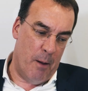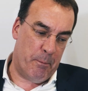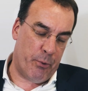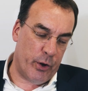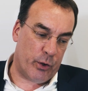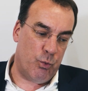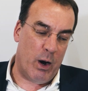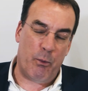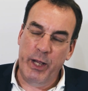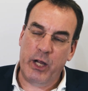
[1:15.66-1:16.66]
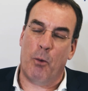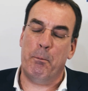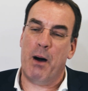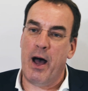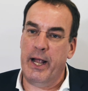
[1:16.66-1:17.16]
a product where we
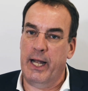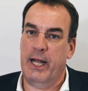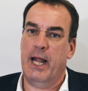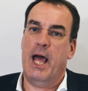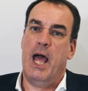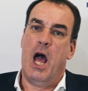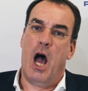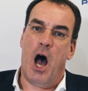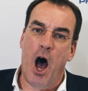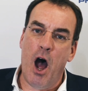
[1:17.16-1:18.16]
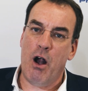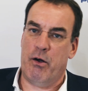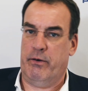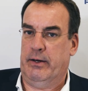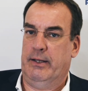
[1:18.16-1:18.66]
combine
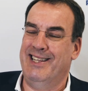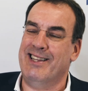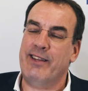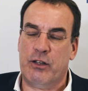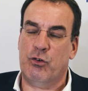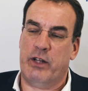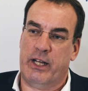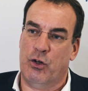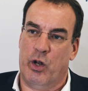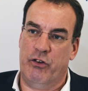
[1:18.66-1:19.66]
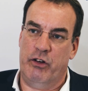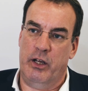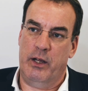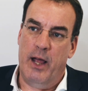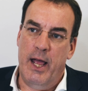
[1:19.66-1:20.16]
our detector
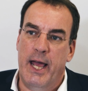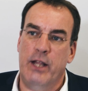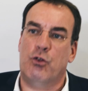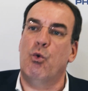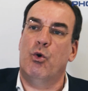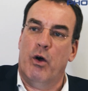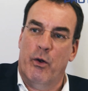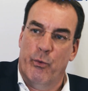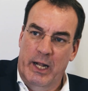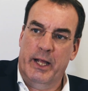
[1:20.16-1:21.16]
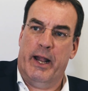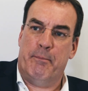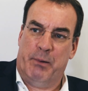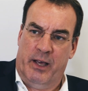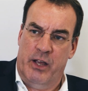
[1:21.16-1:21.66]
technology into really an
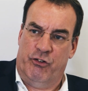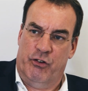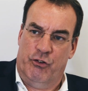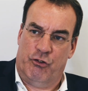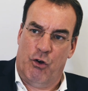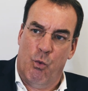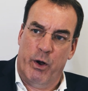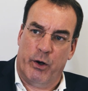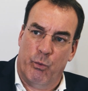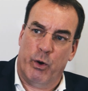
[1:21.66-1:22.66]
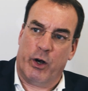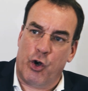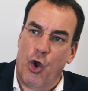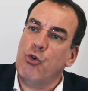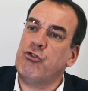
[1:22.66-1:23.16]
application. So we're, we're
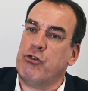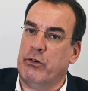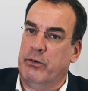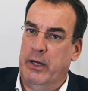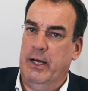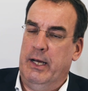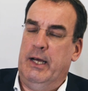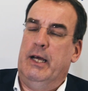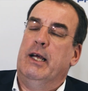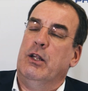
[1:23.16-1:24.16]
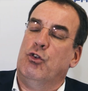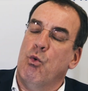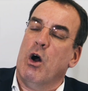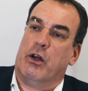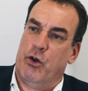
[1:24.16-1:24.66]
closer
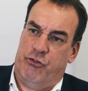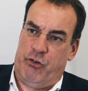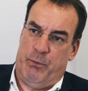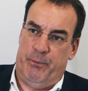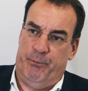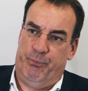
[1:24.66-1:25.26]
to our customer.